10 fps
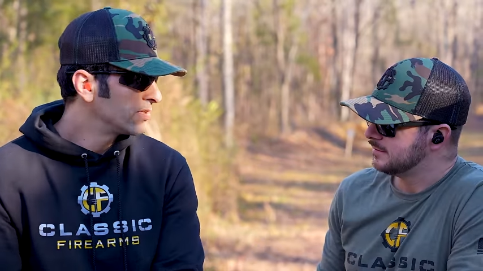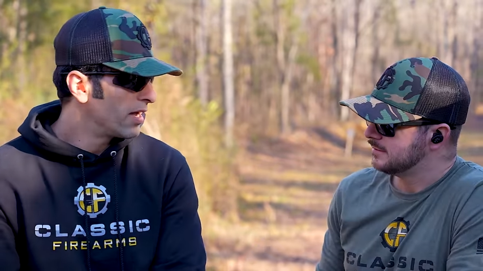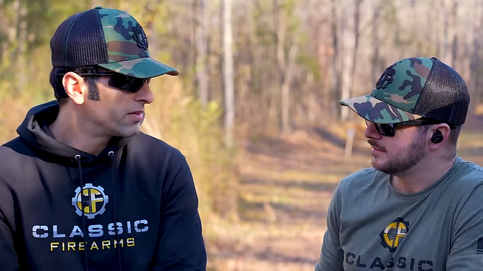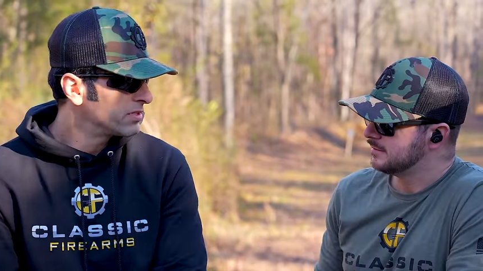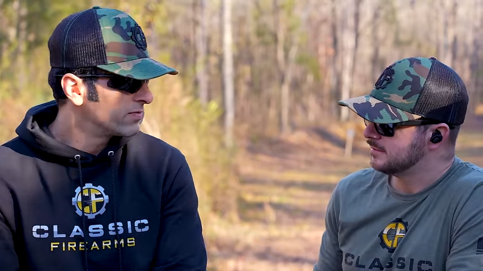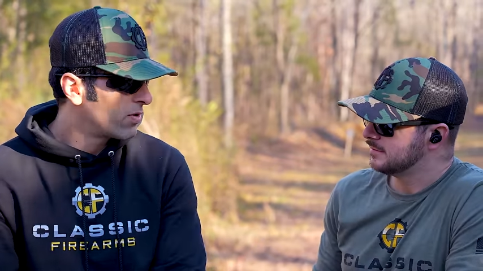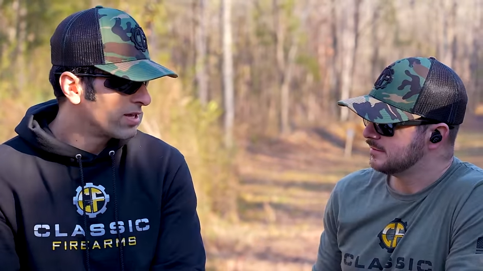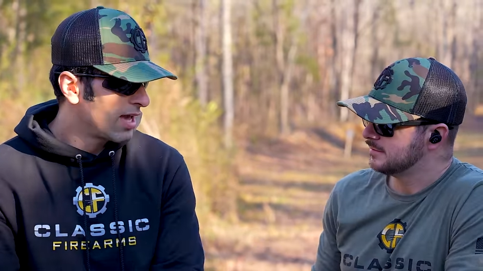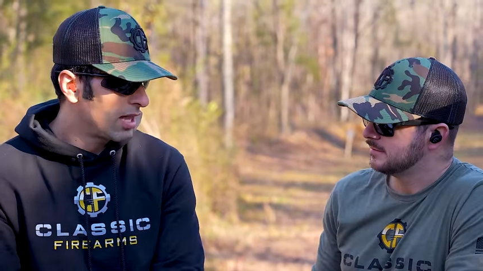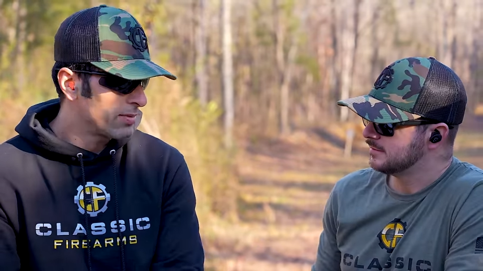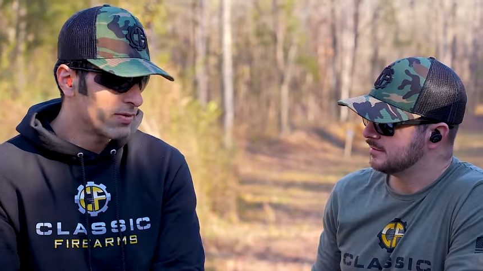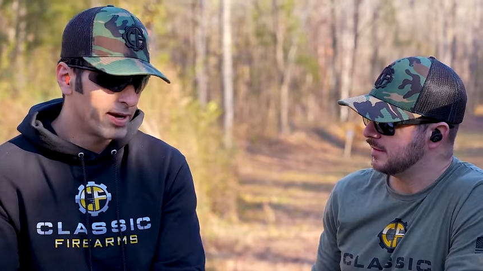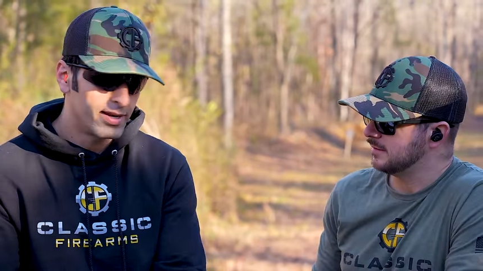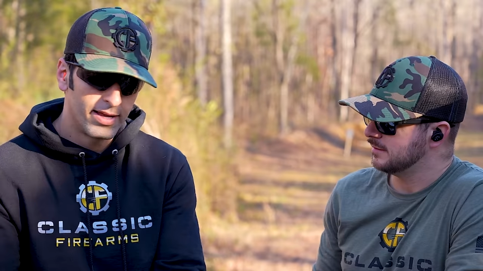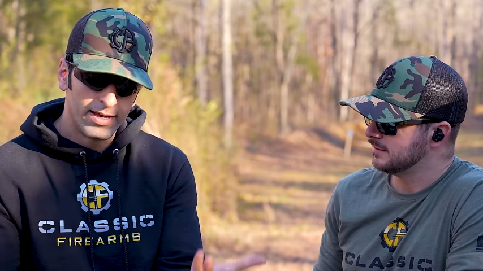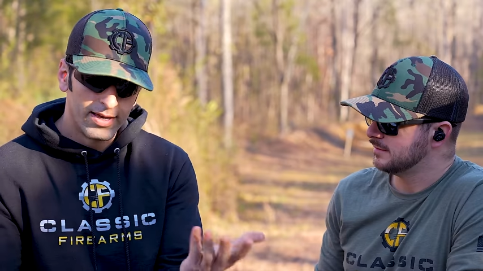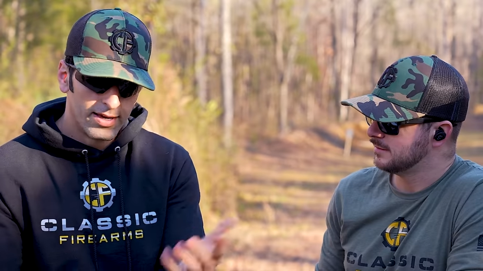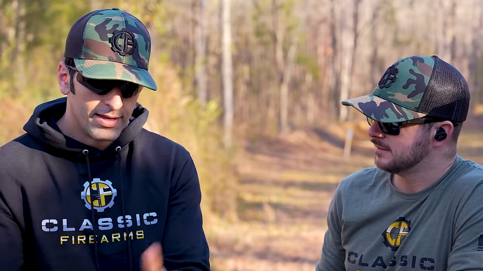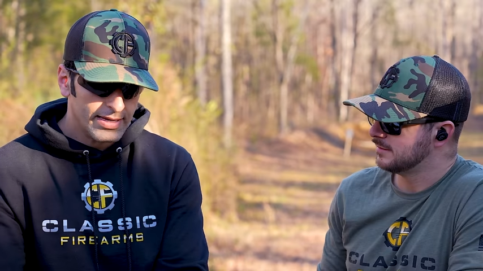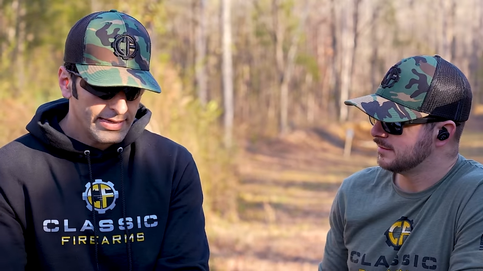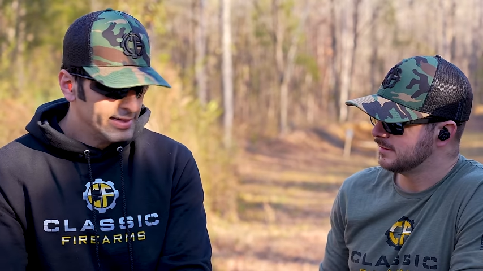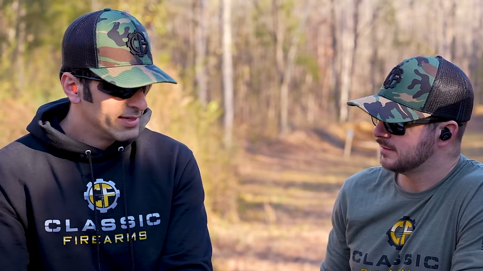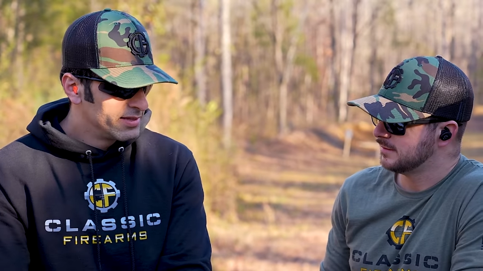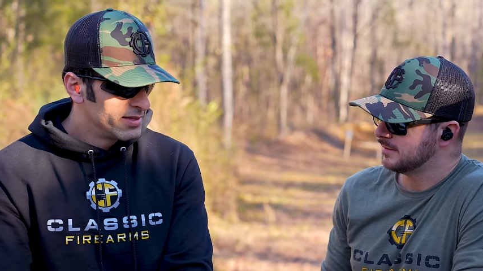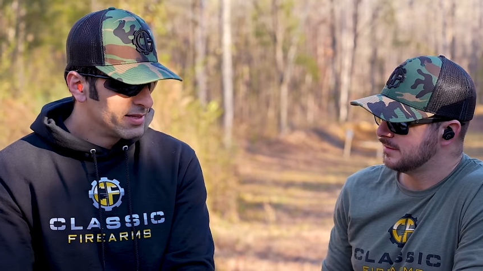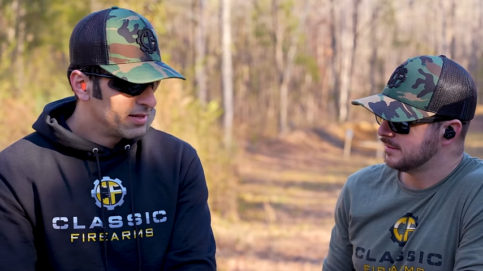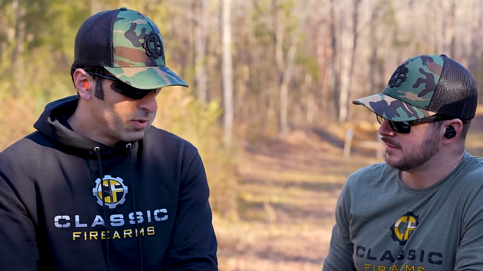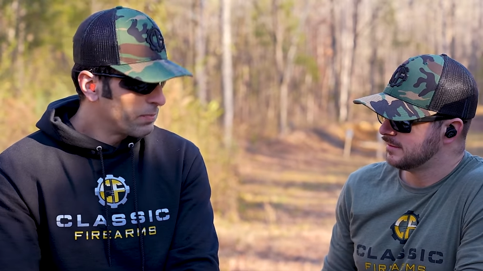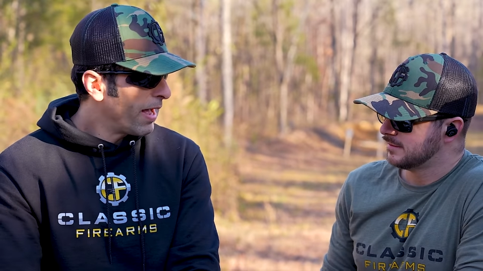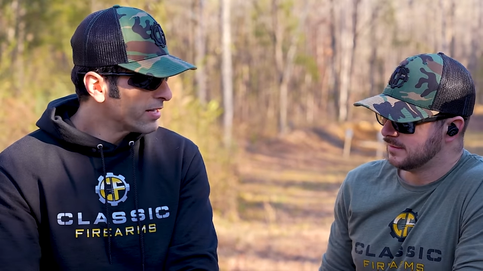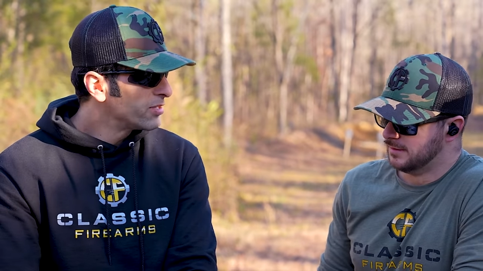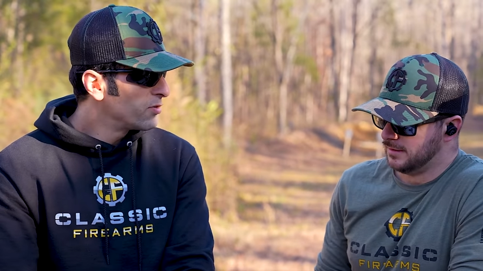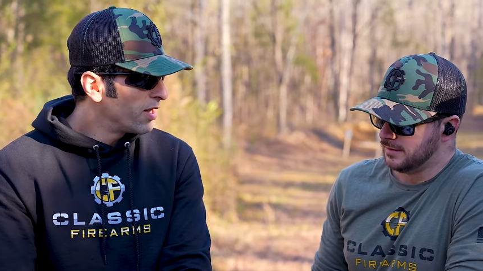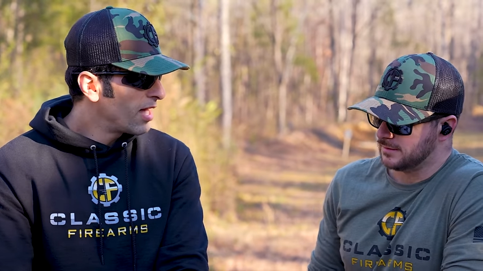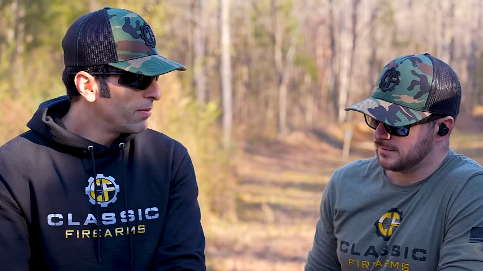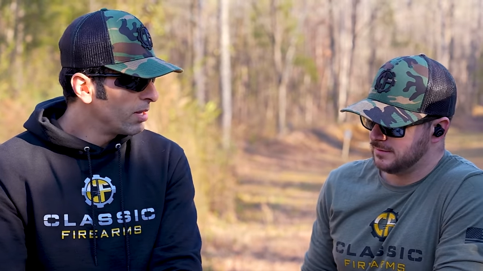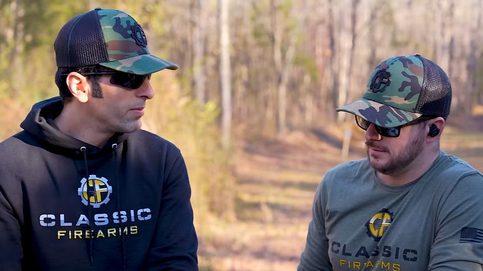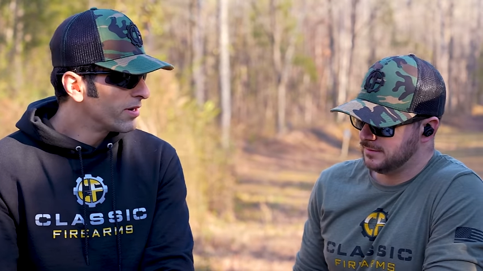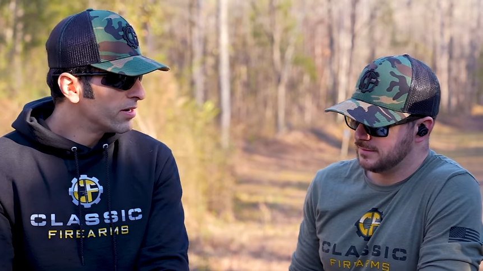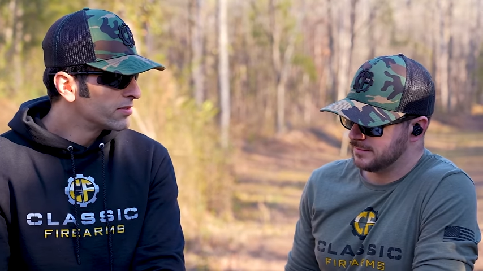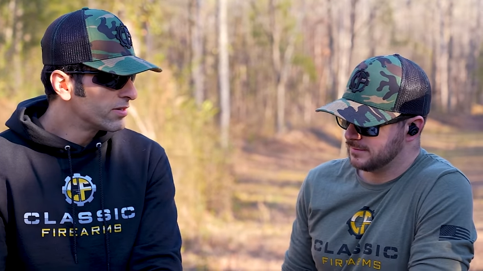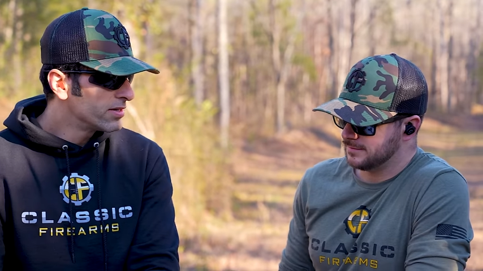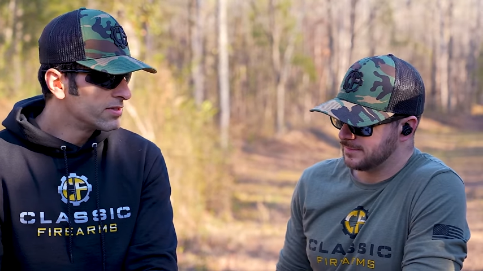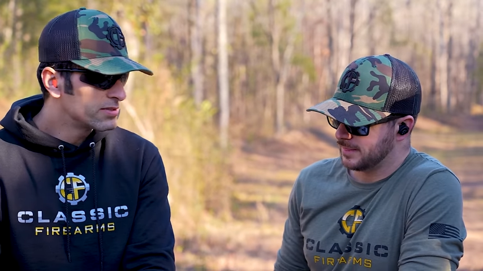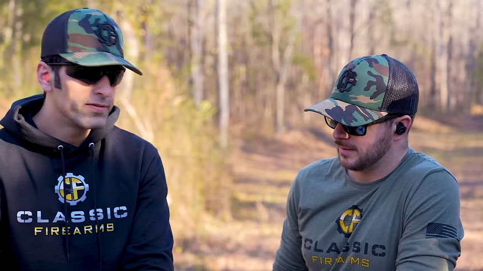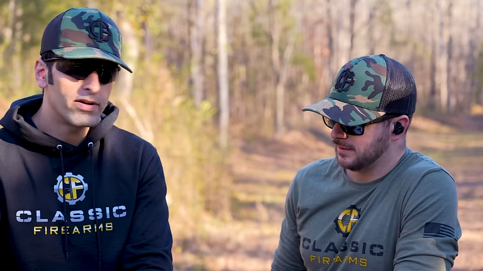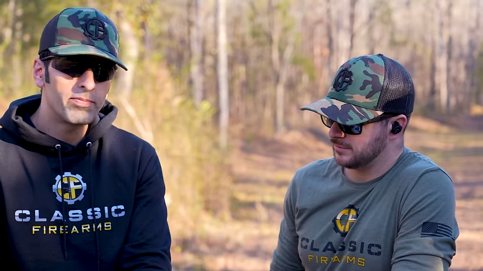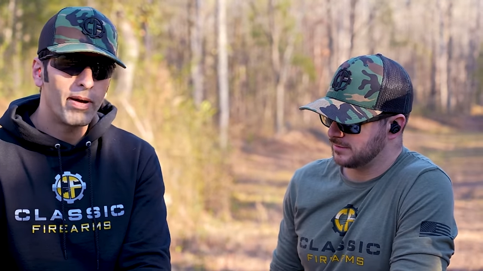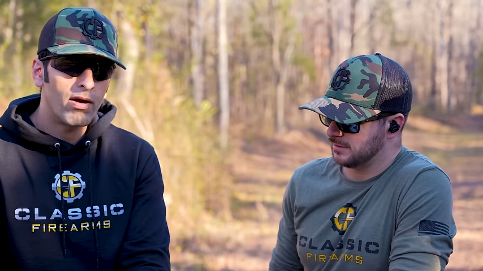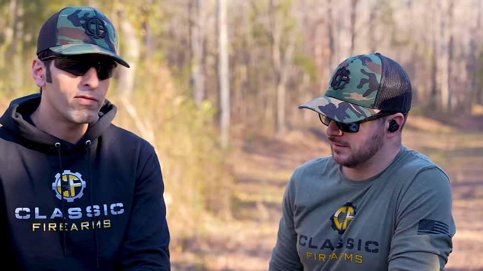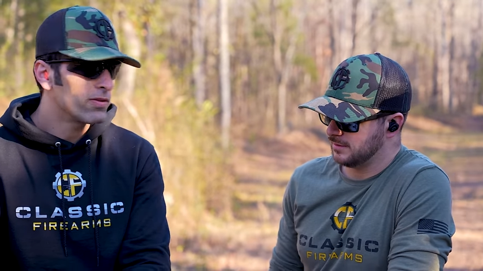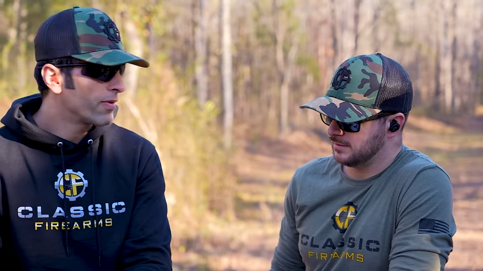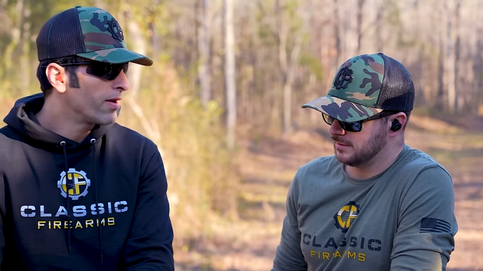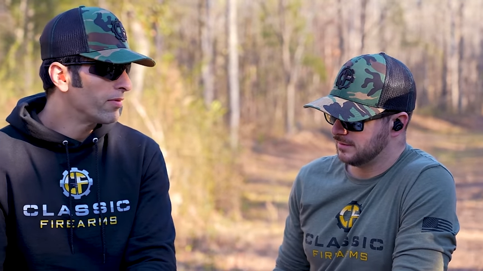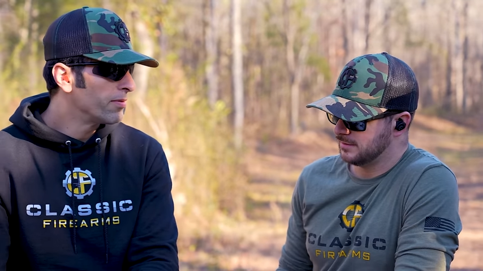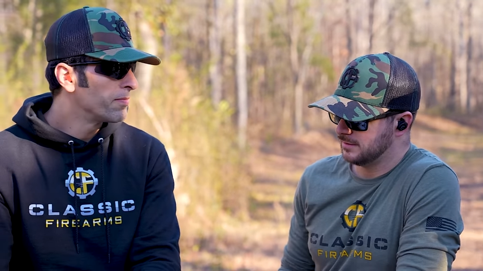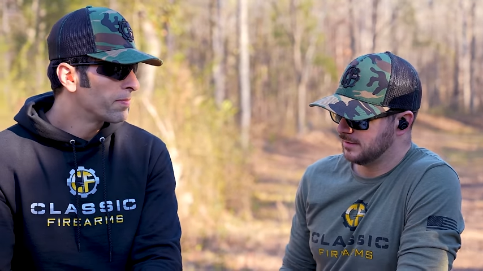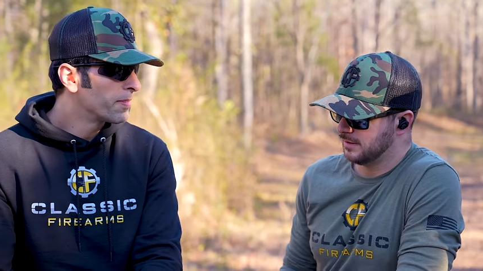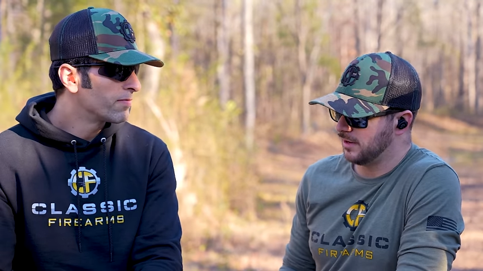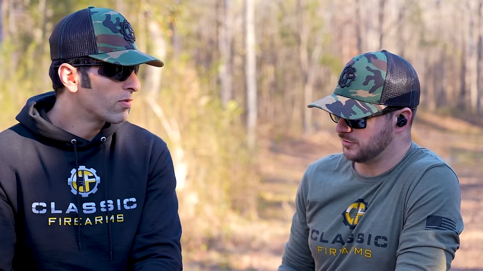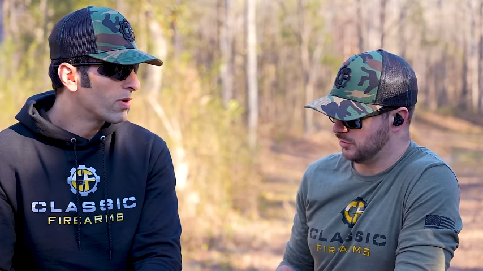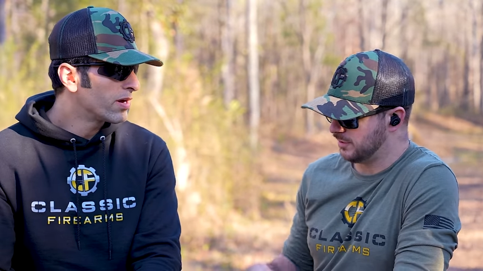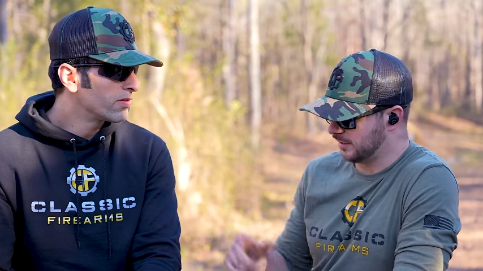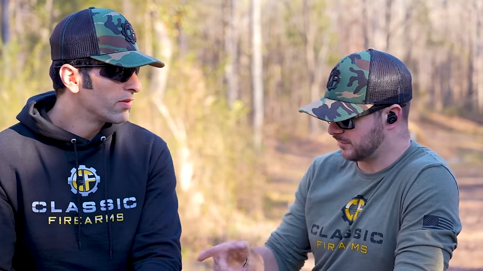Speaker 1: uh, ditch 40 caliber, right? right? And went back to a 9mm. So it's, it's a very it's, powerful round. All right, so you think